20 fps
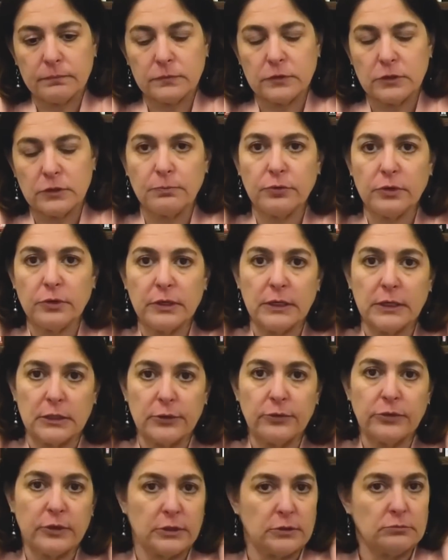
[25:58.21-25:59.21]
they're pretty
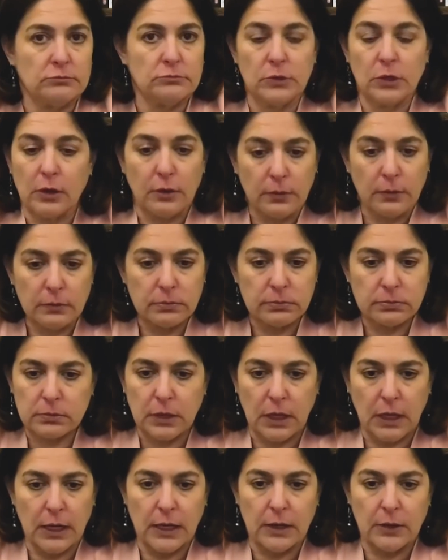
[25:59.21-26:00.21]
clear that no,
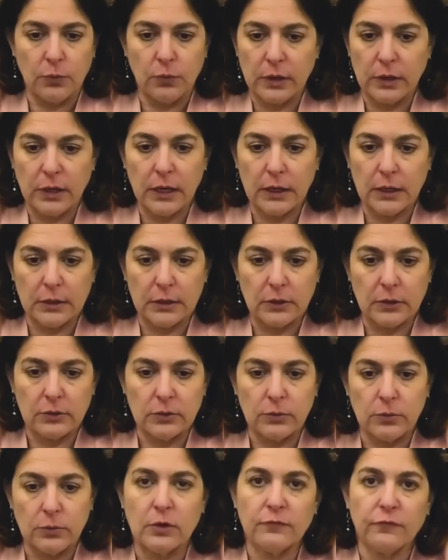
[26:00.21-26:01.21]
we're not going to go
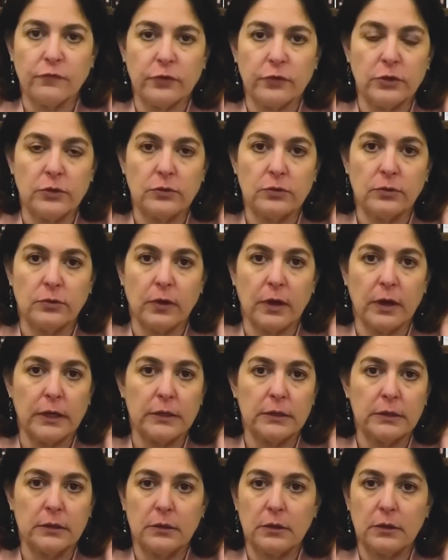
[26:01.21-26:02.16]
to war for Ukraine.